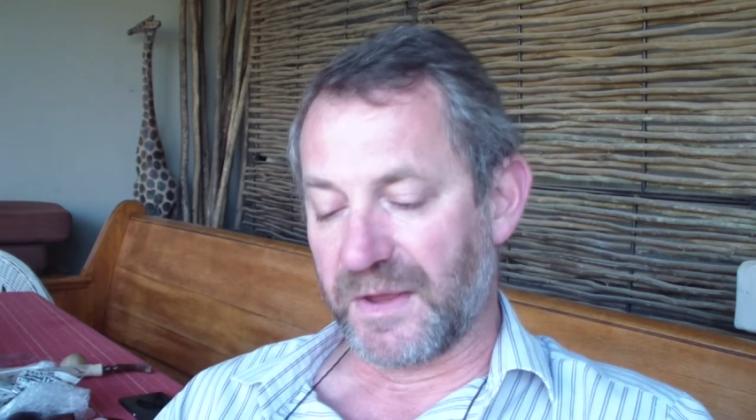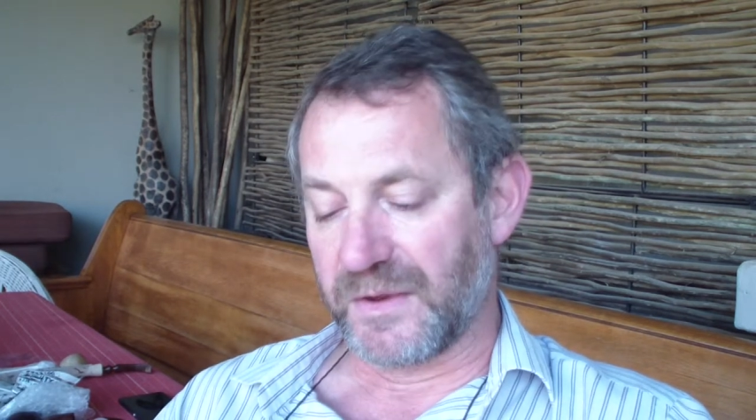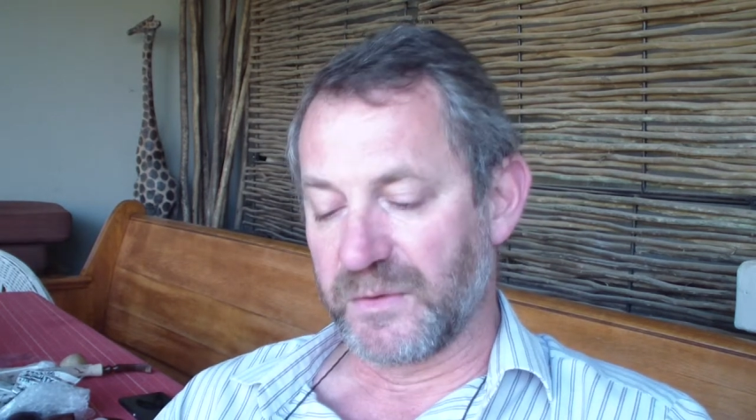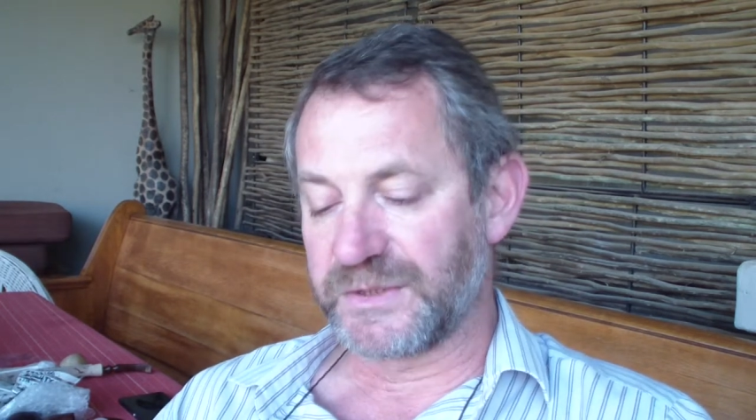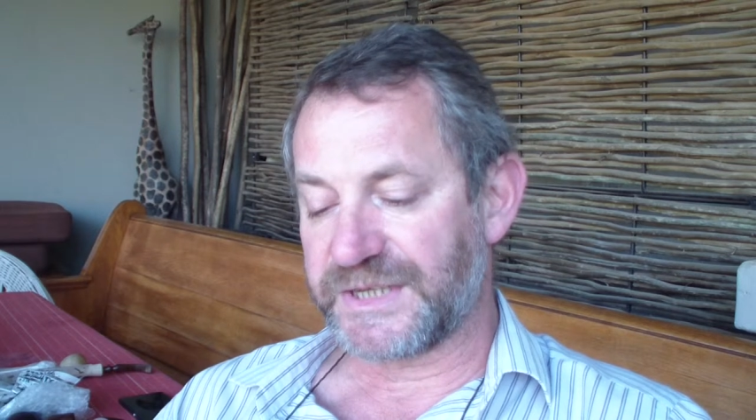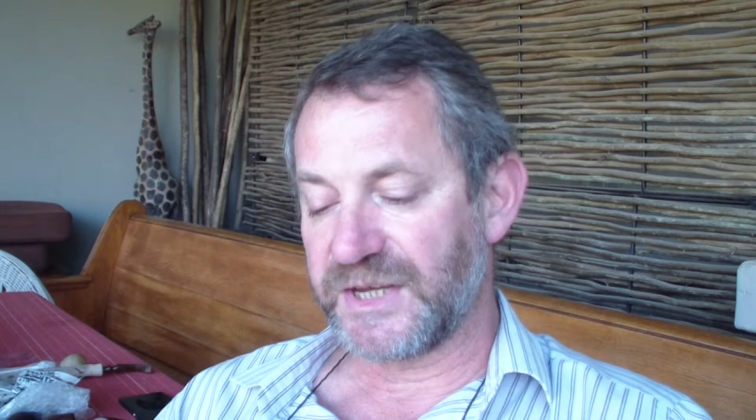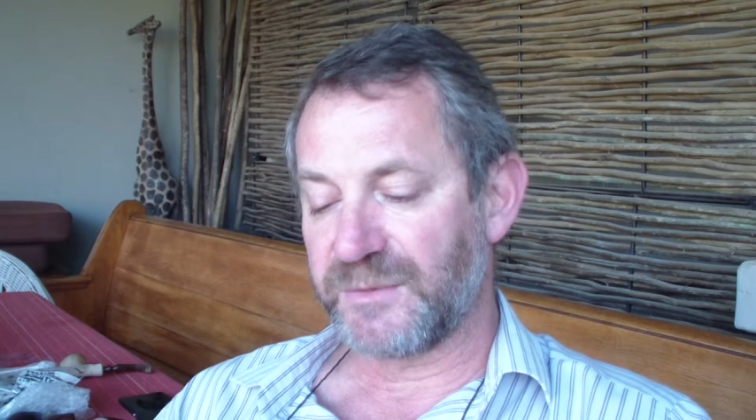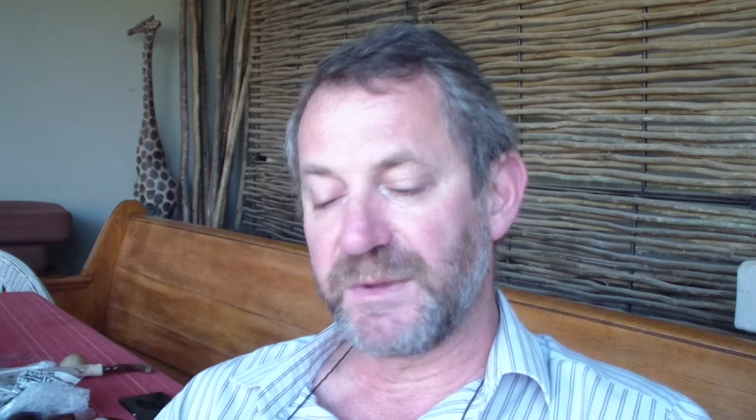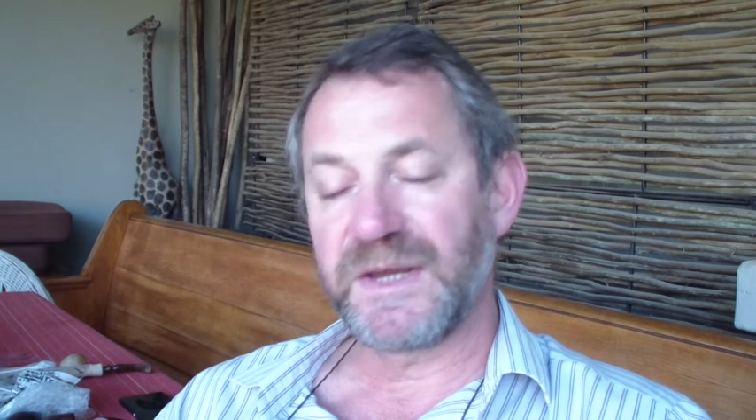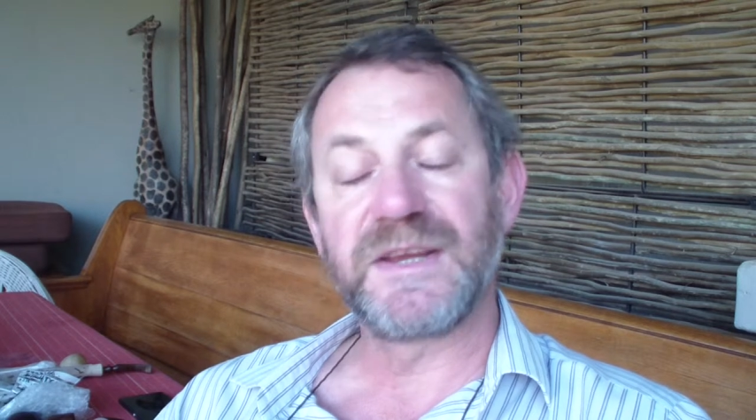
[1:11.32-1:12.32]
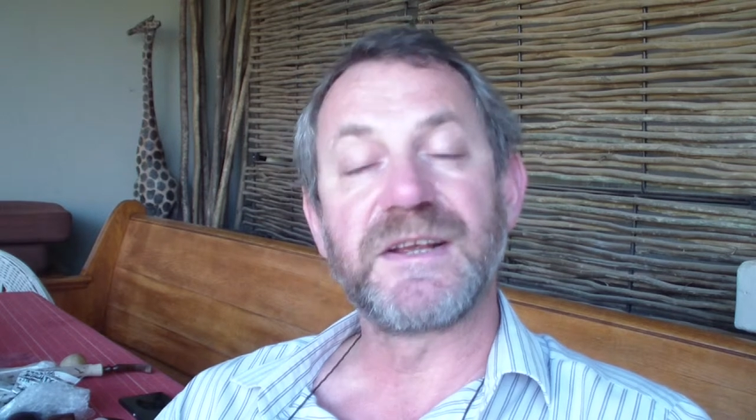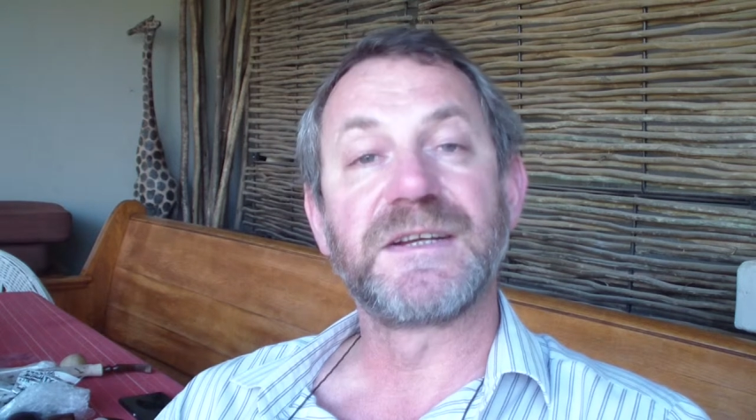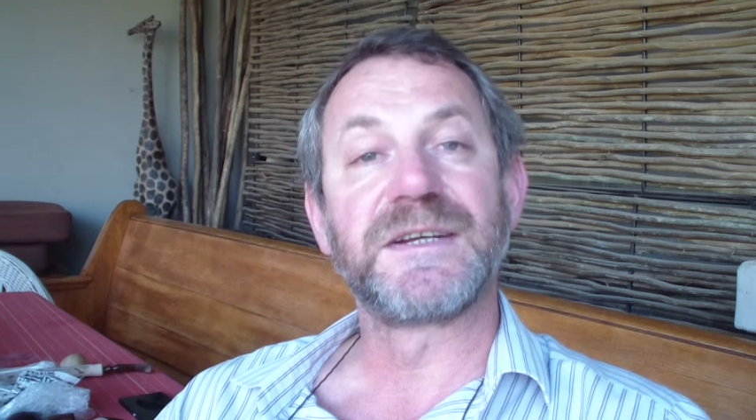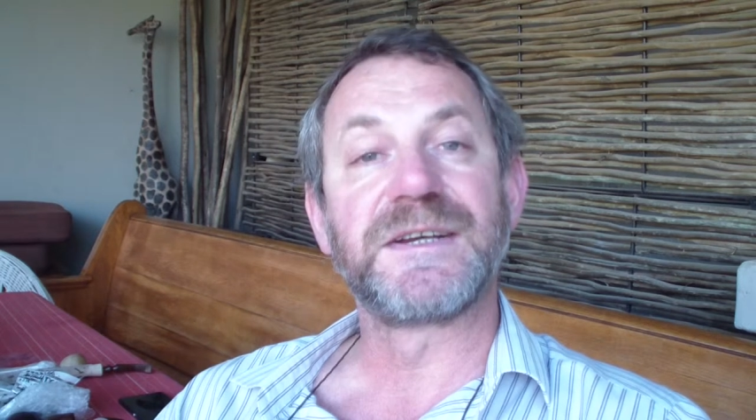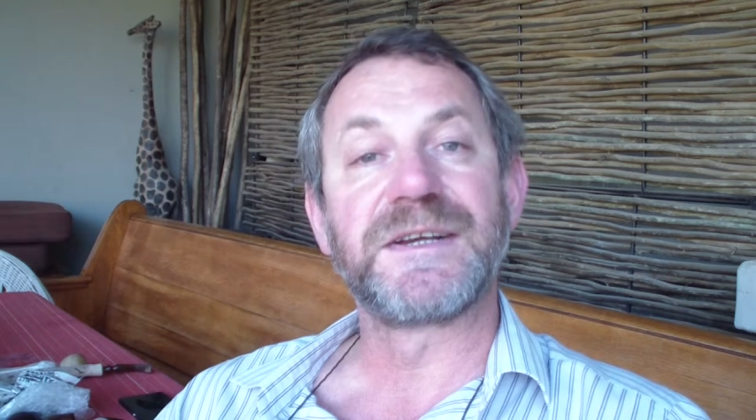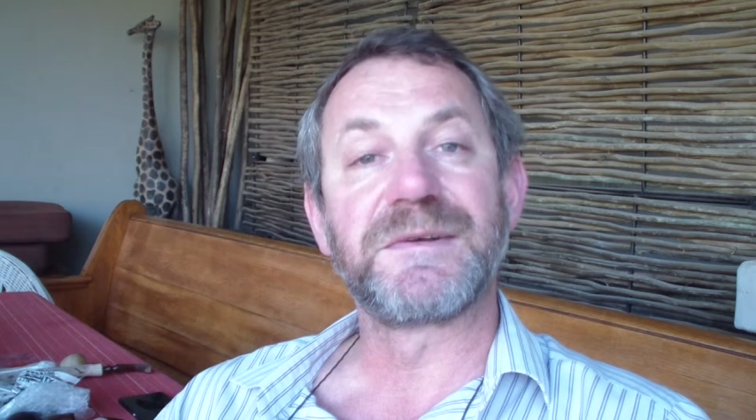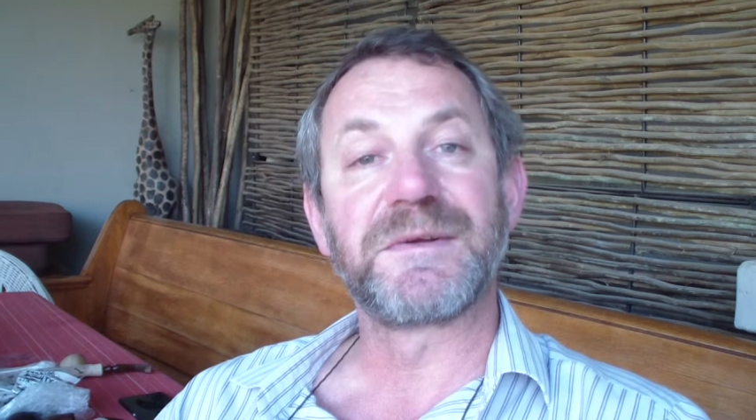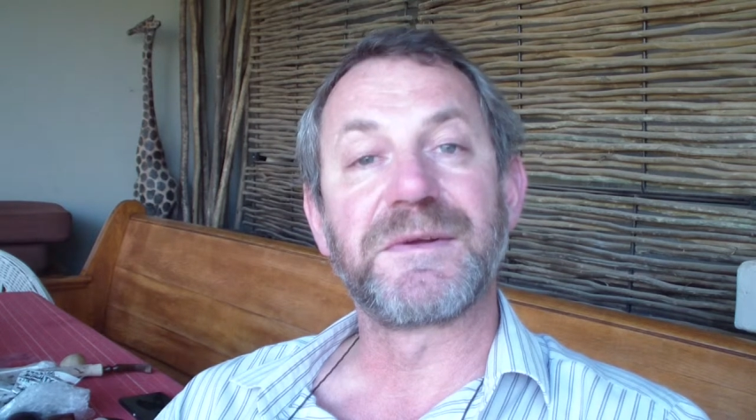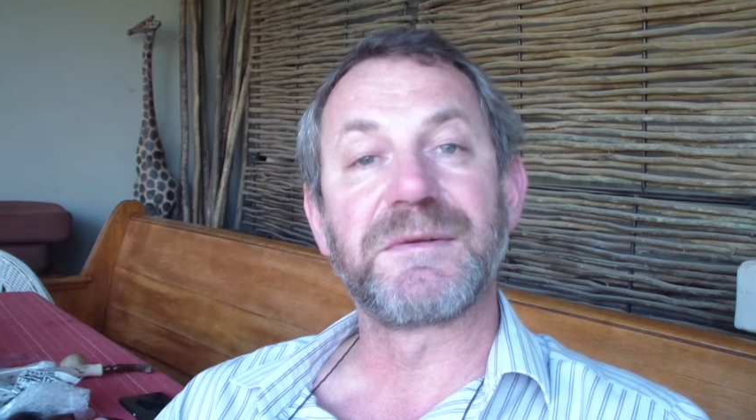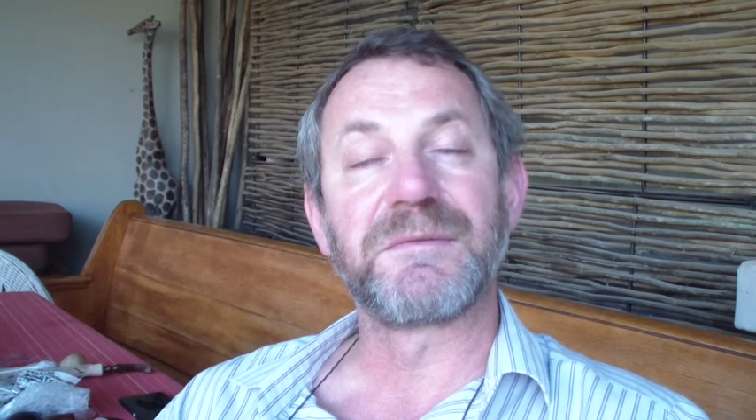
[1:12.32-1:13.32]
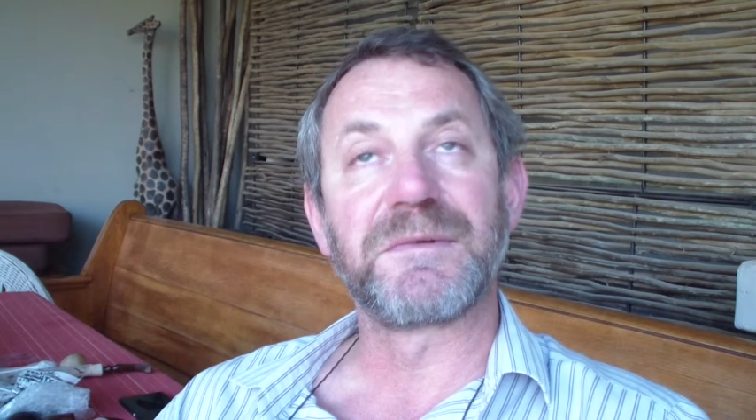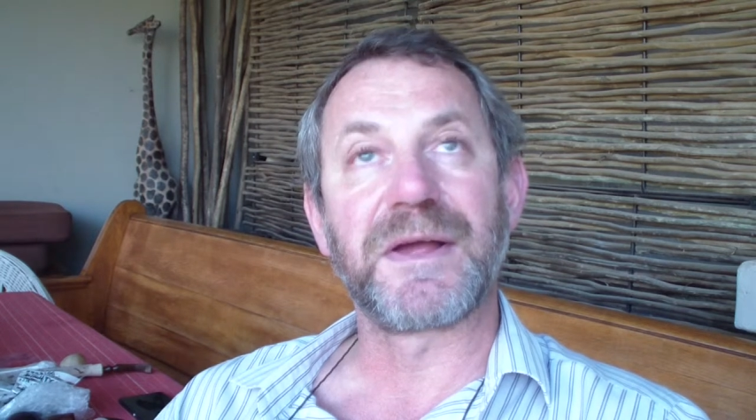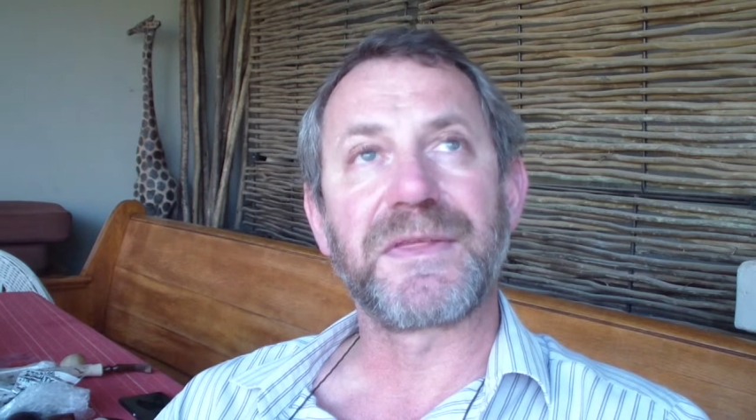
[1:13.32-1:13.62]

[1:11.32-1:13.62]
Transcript: who sent me I